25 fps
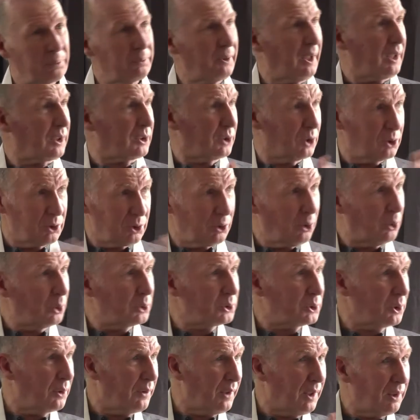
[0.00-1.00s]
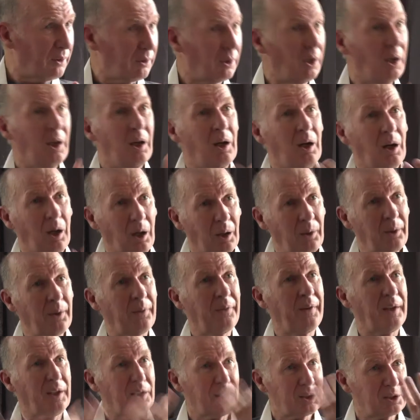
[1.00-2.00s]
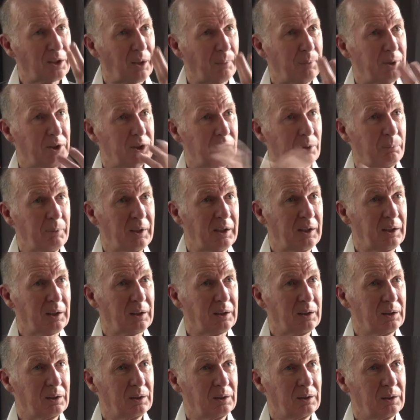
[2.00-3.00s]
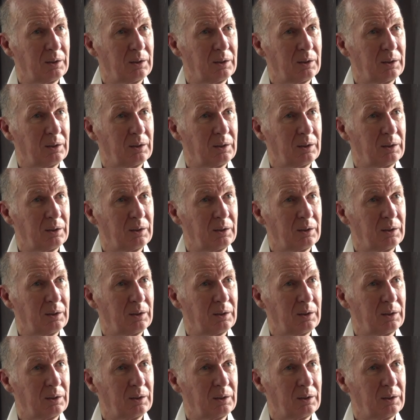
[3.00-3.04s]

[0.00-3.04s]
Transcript: factors are also there. Other things come into being.